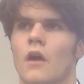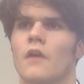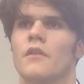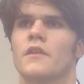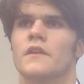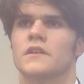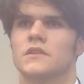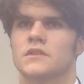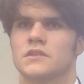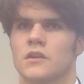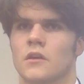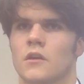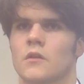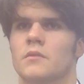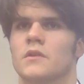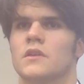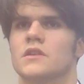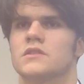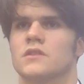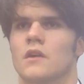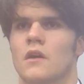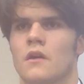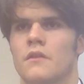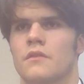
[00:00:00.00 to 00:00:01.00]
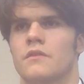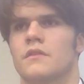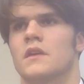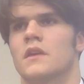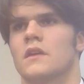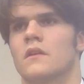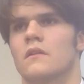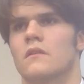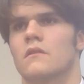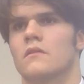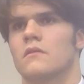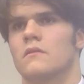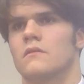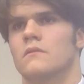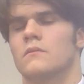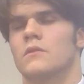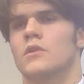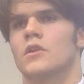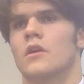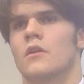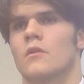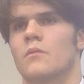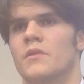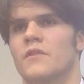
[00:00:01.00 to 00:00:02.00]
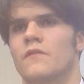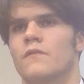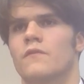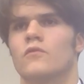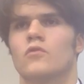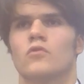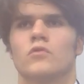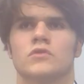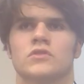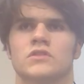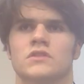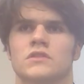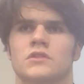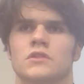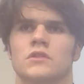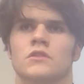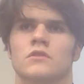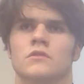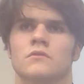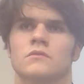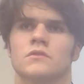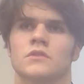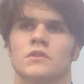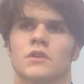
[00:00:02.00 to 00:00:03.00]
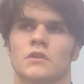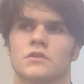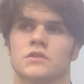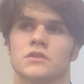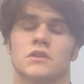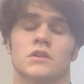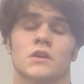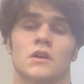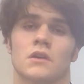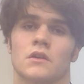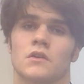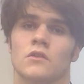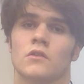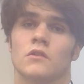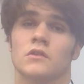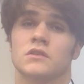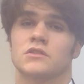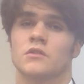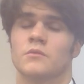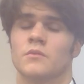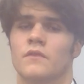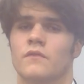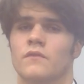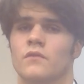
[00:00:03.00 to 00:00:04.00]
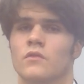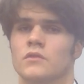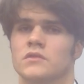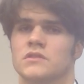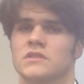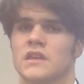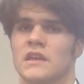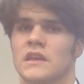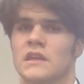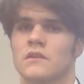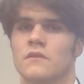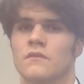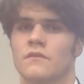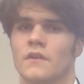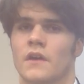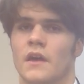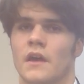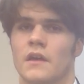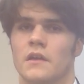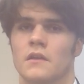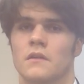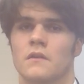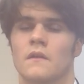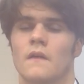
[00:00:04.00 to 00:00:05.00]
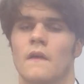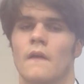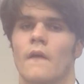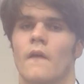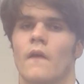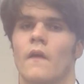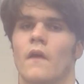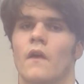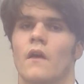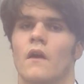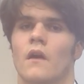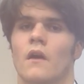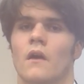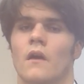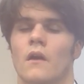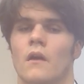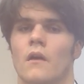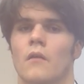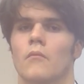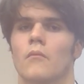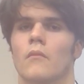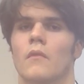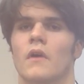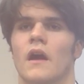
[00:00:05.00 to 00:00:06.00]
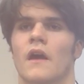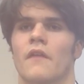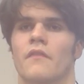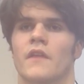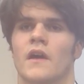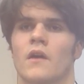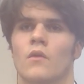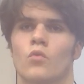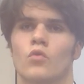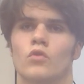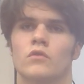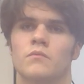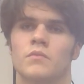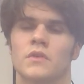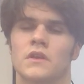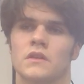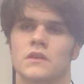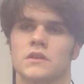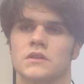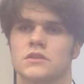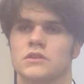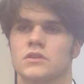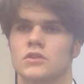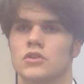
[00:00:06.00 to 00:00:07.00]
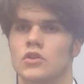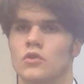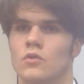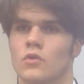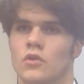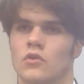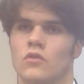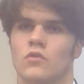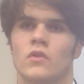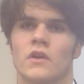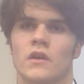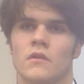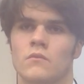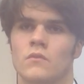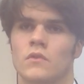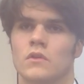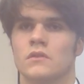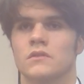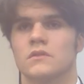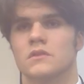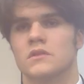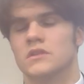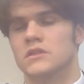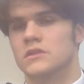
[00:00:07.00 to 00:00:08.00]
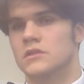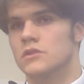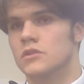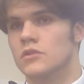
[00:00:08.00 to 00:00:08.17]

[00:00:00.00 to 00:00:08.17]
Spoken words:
think so, because I think, it'd be forced to, to cut costs, it'd be forced to innovate, and there would be this new equipment,